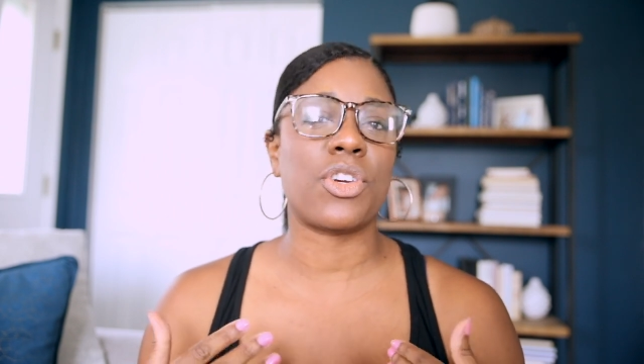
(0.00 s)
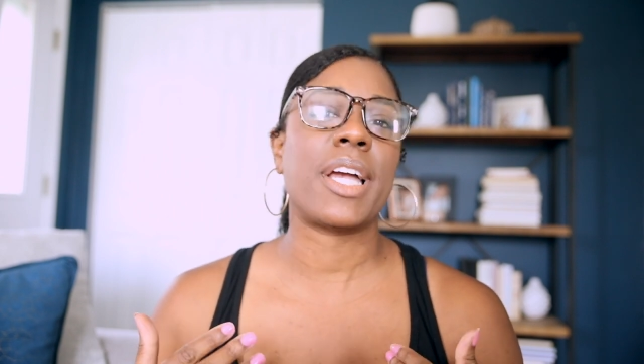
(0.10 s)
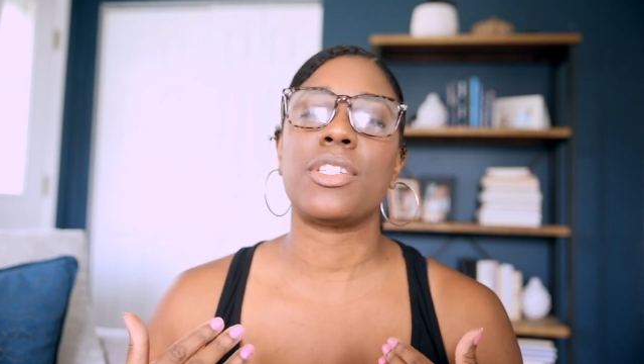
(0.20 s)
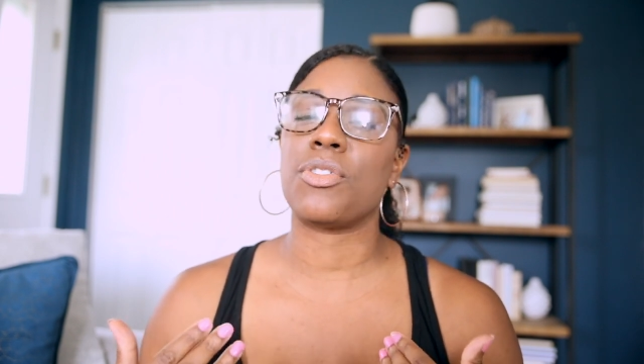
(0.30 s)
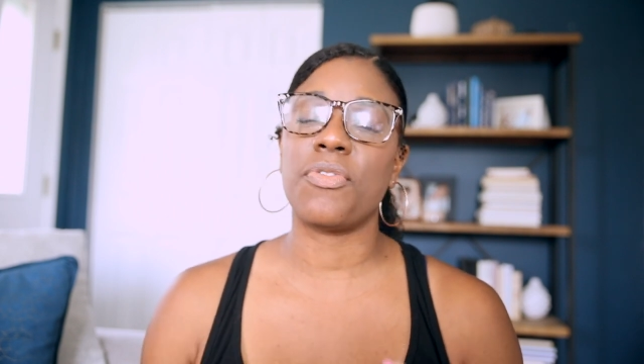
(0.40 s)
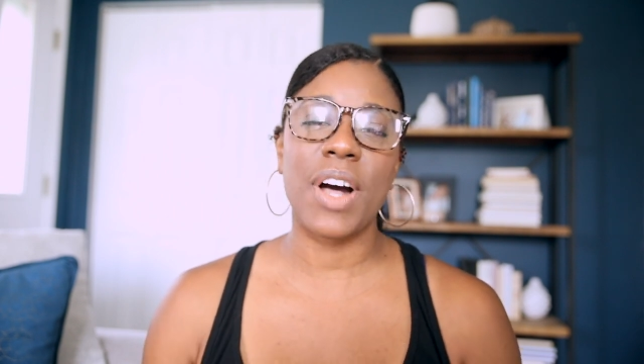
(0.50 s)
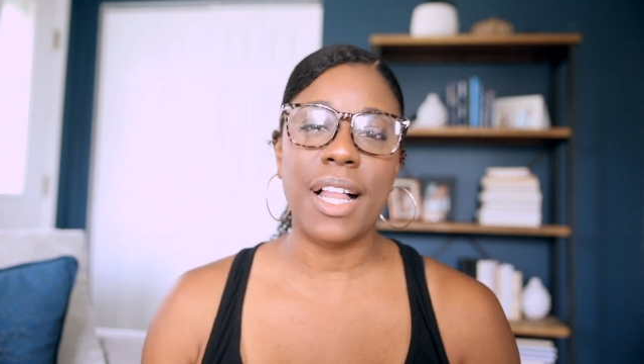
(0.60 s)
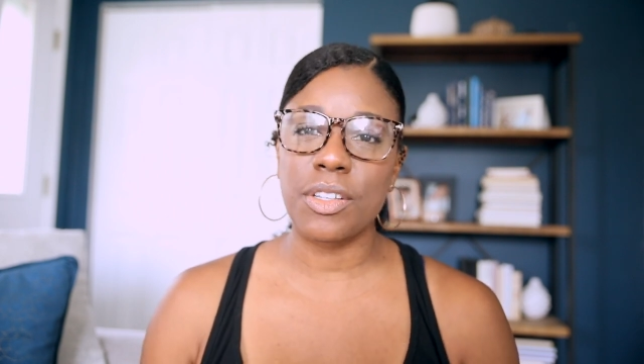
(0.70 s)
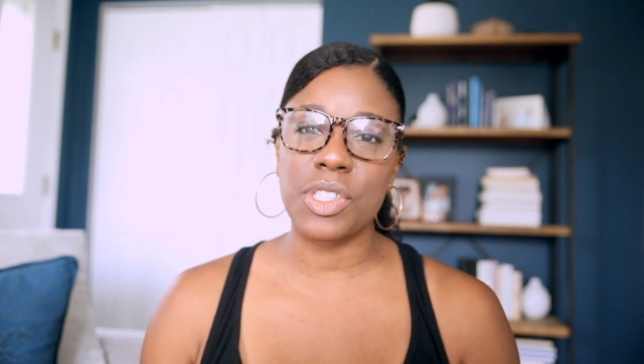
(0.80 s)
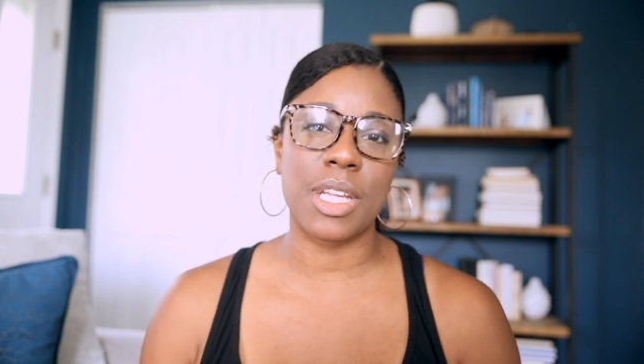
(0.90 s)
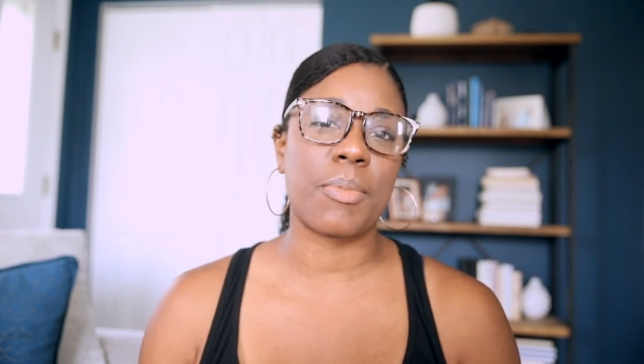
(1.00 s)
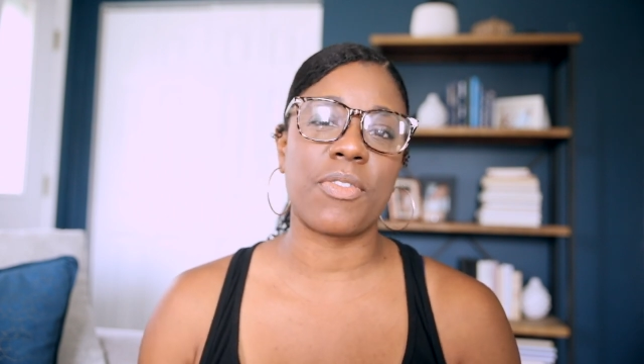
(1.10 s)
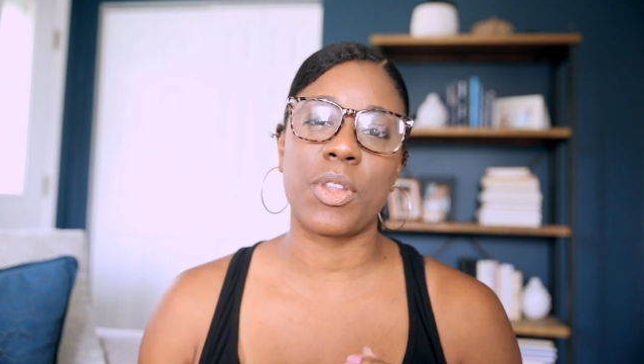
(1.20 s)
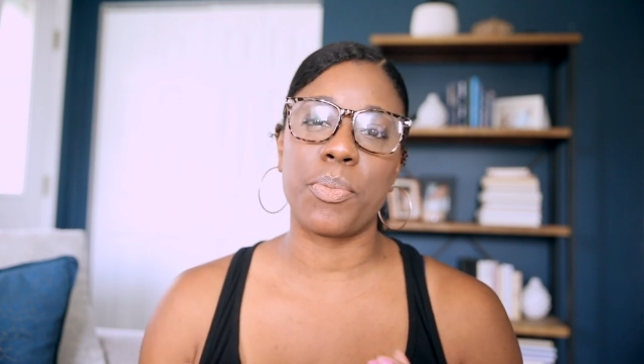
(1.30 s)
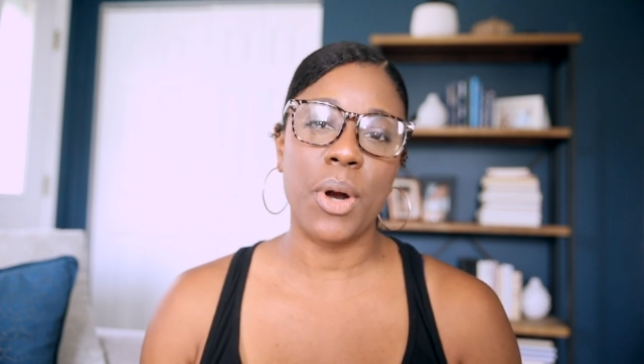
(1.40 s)
trying to follow some
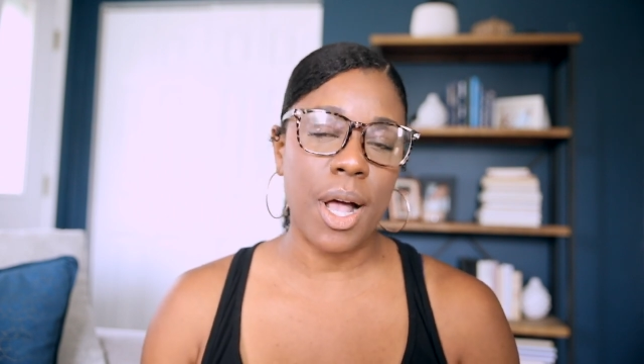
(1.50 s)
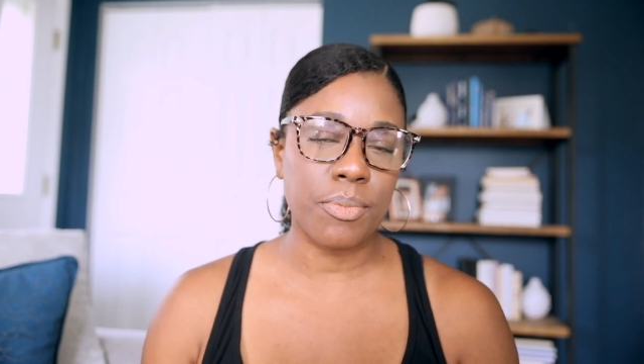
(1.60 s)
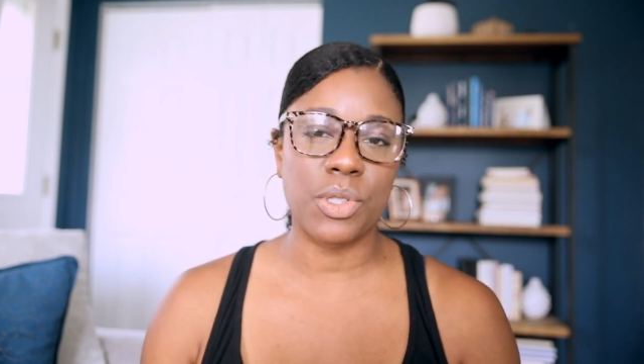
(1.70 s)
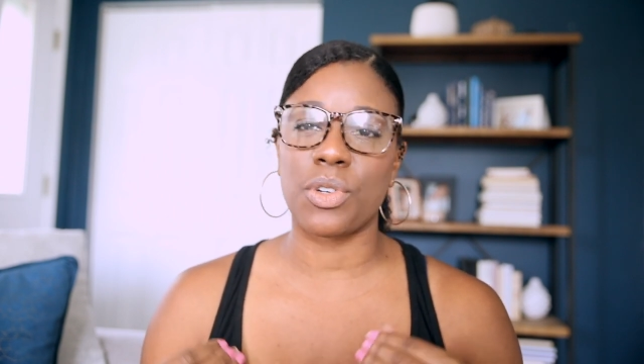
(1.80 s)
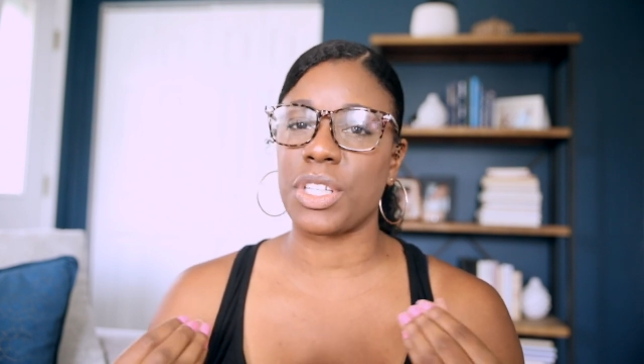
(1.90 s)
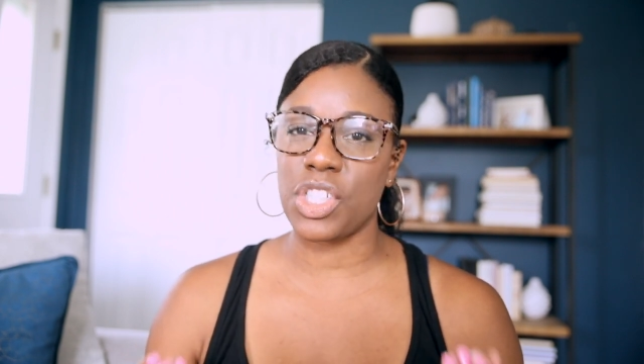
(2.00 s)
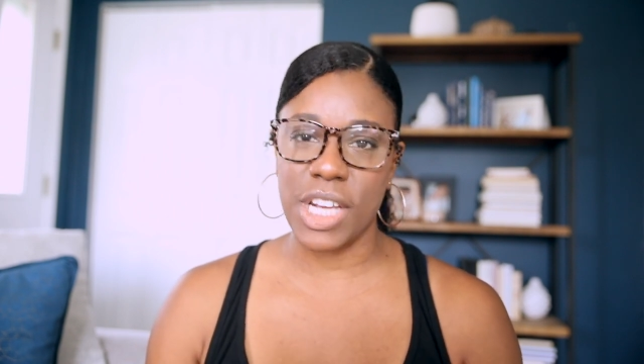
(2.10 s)
of the prompts or the